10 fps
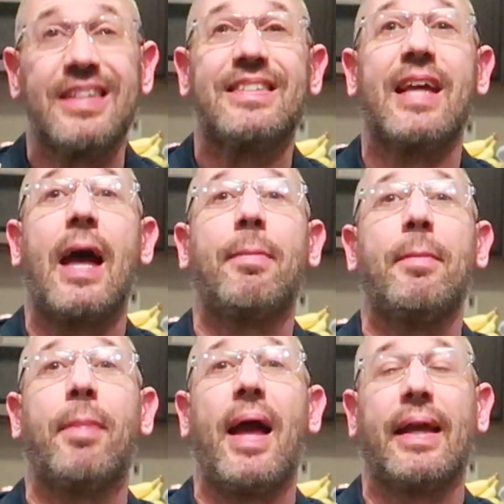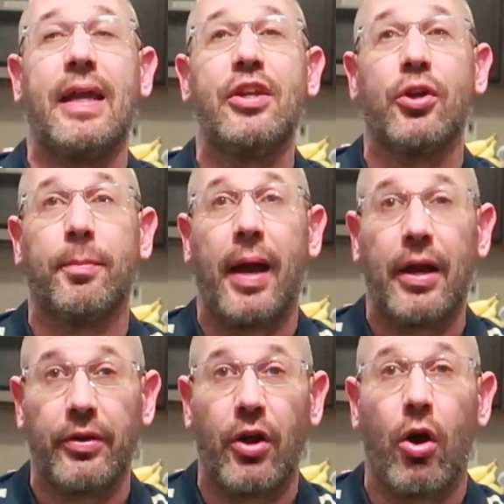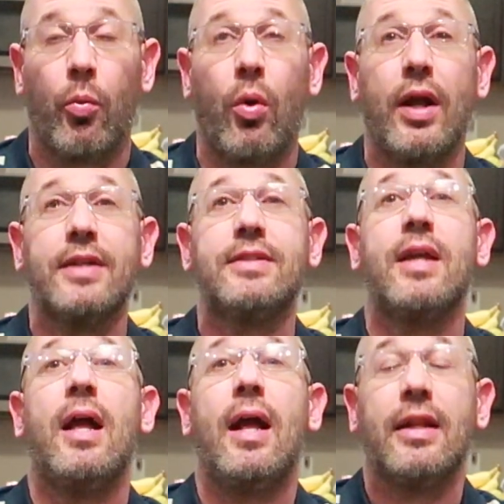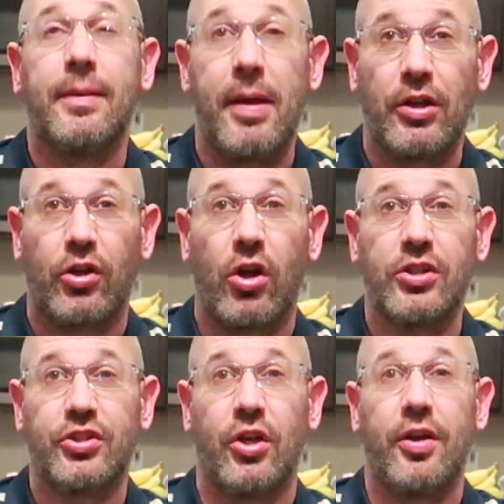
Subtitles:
zap it back into your battery all at once to make your car start.